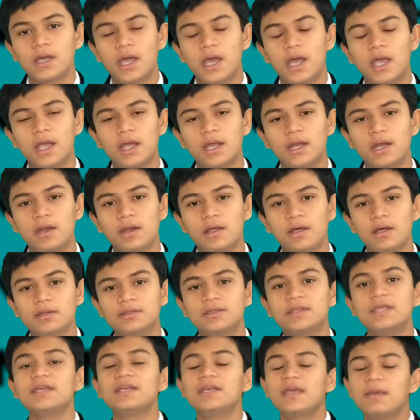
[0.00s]
and
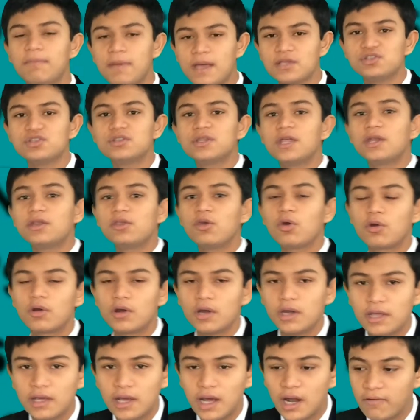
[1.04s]
imagine that you are
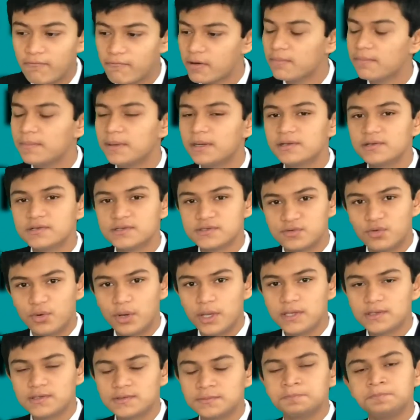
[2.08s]
running 100 meters
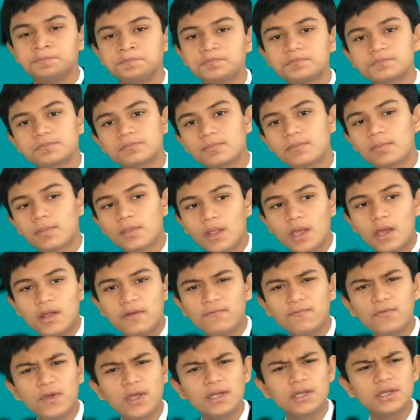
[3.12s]
race,
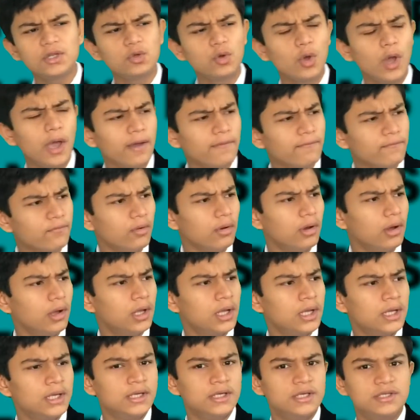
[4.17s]
and then you
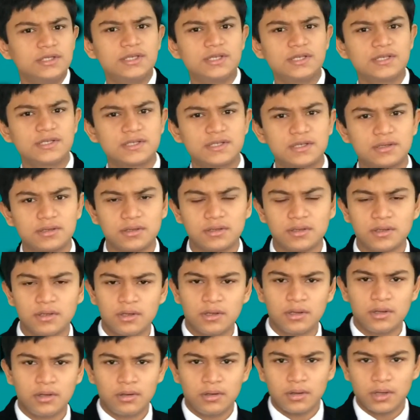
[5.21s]
have just
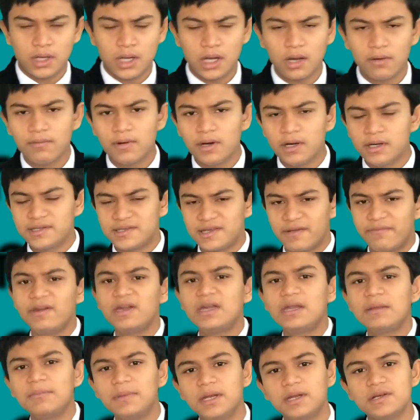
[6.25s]
covered
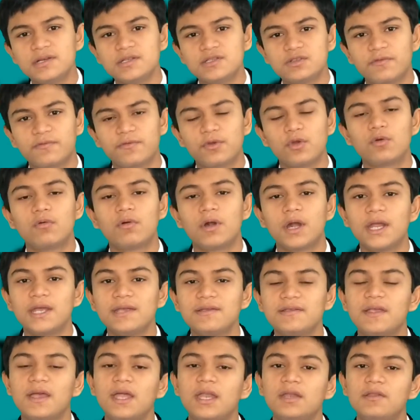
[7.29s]
70 meters of your
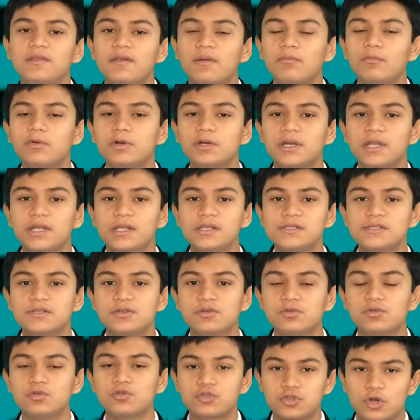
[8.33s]
race and someone tells
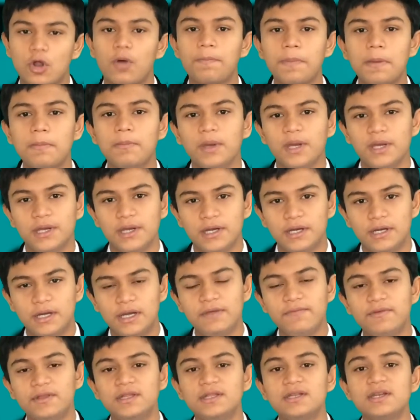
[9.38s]
you to stop
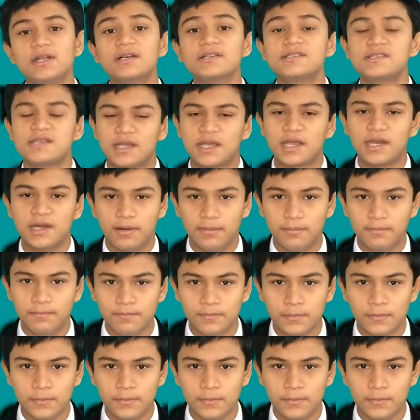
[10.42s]
immediately within a second.